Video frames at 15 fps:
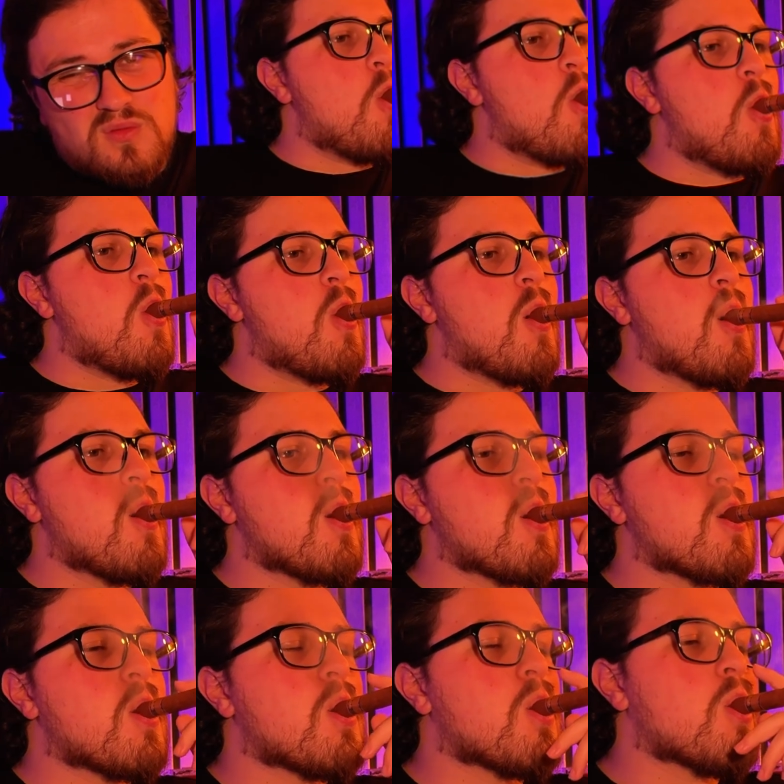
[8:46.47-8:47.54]
This is technically a
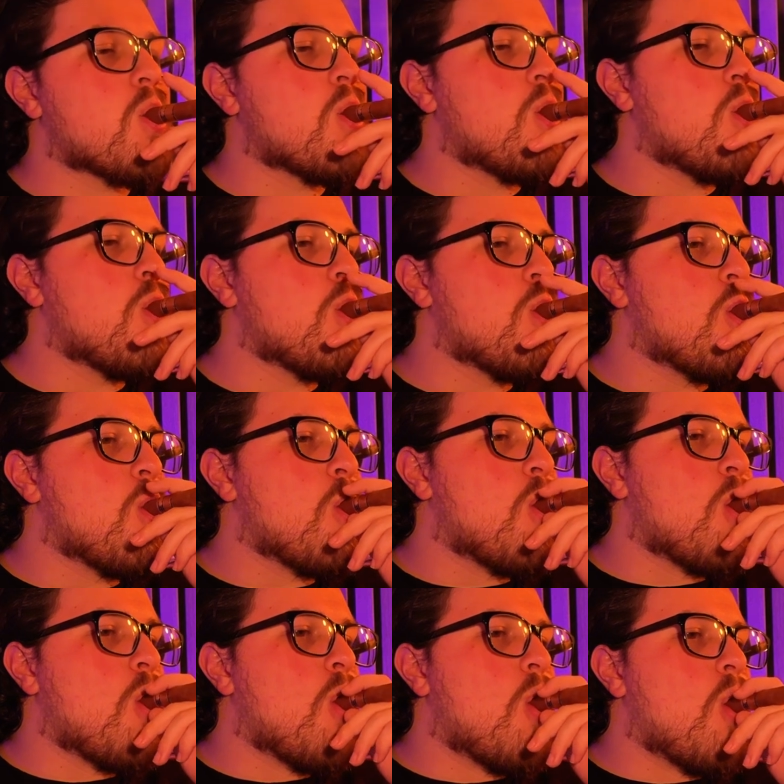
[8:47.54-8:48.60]
Corona Gorda
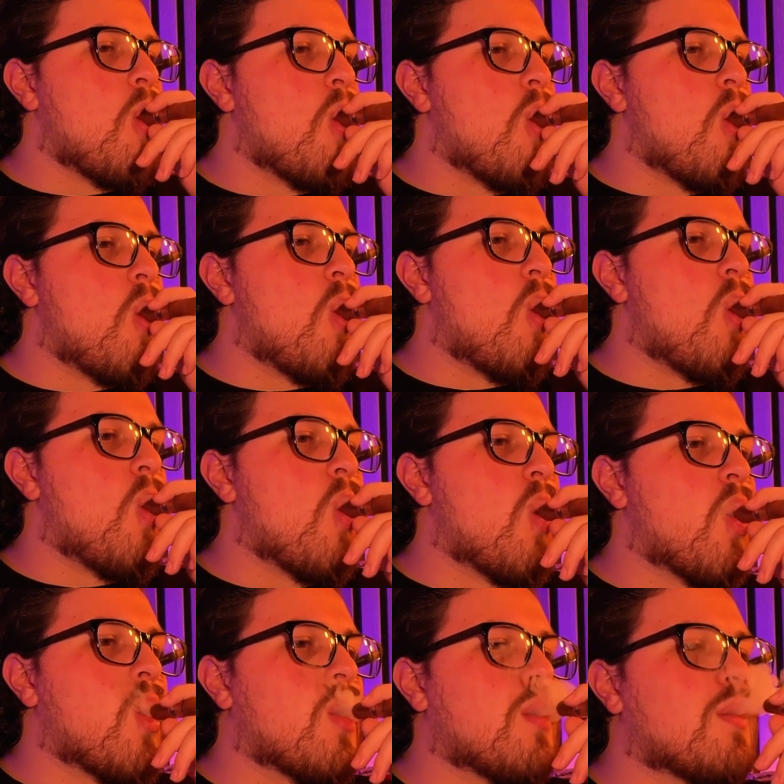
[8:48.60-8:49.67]
size, coming in at
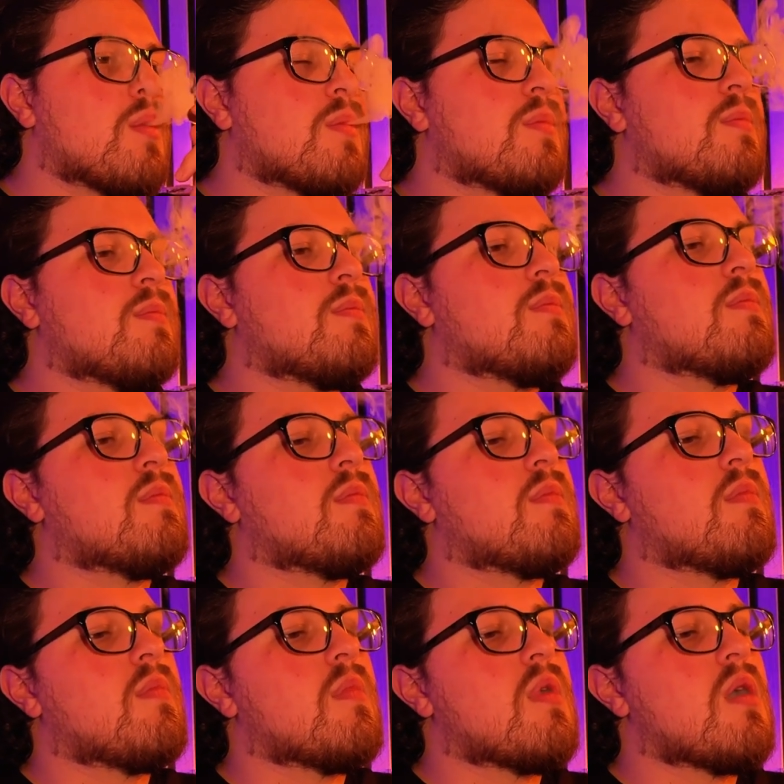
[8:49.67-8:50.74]
6 by
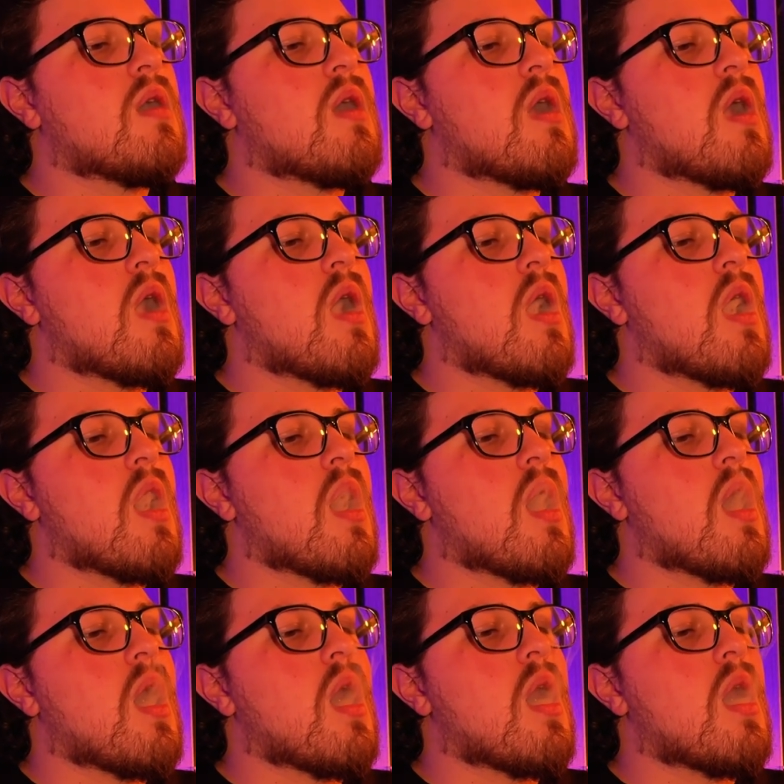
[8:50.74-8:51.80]
1/8 by a
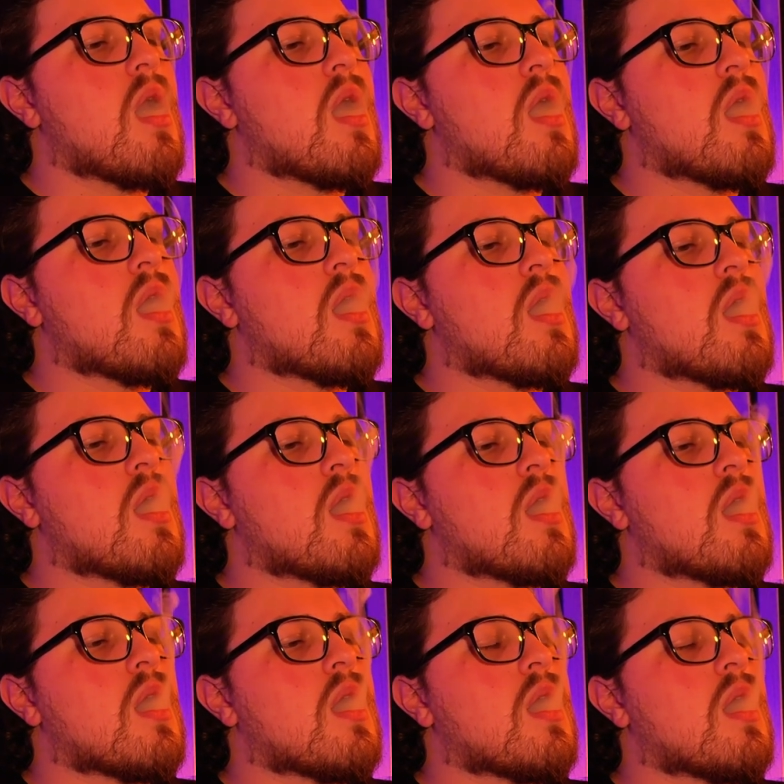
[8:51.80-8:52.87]
46
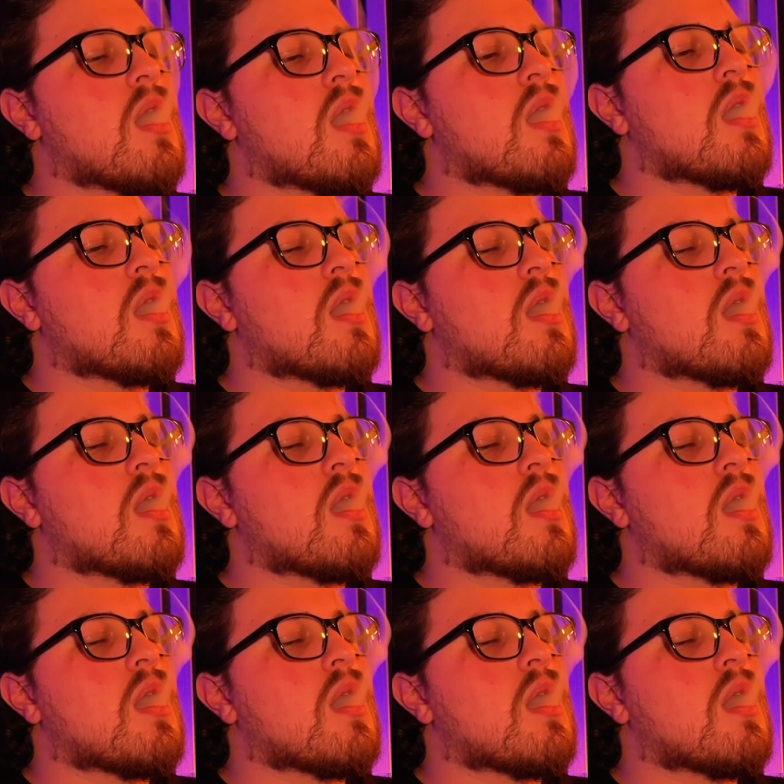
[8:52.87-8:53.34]
ring gauge.